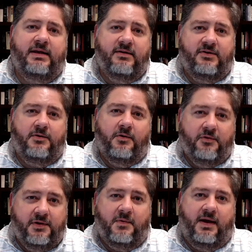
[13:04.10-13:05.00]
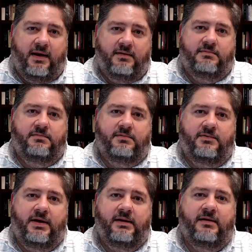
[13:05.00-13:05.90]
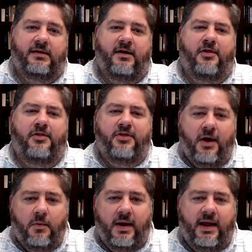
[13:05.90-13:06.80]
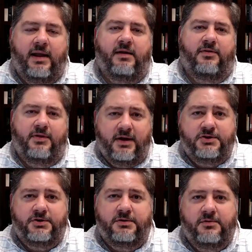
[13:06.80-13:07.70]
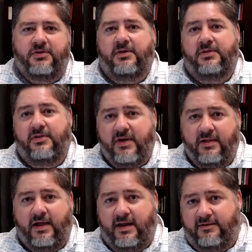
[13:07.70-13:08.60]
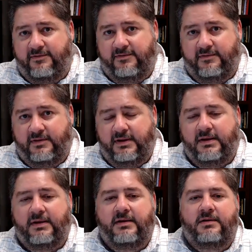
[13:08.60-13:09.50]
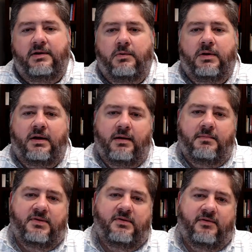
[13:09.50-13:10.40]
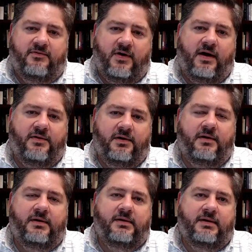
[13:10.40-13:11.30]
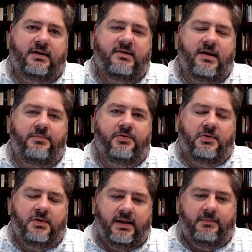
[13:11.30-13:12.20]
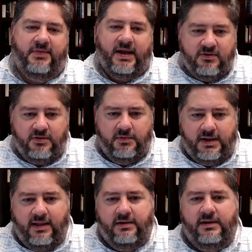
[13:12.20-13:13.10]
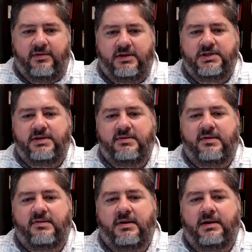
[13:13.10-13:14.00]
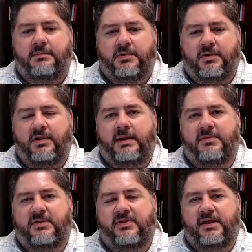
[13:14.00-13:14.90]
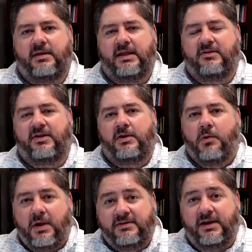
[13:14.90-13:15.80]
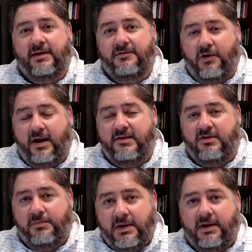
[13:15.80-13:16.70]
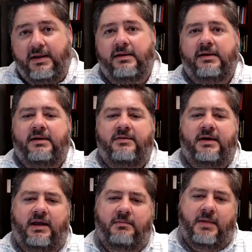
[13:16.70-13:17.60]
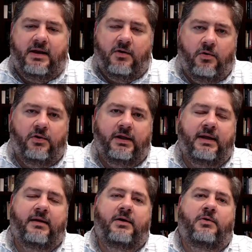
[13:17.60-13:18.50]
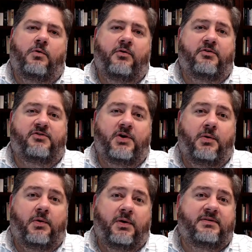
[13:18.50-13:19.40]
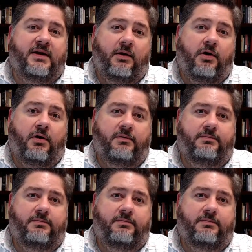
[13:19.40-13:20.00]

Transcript: the only way, right? The way, the truth, the life. No one comes to the Father except through him. That's the reality that Jesus proclaims. That the, it's the anointing of Christ's Spirit that can make holy, or there's no anointing at all.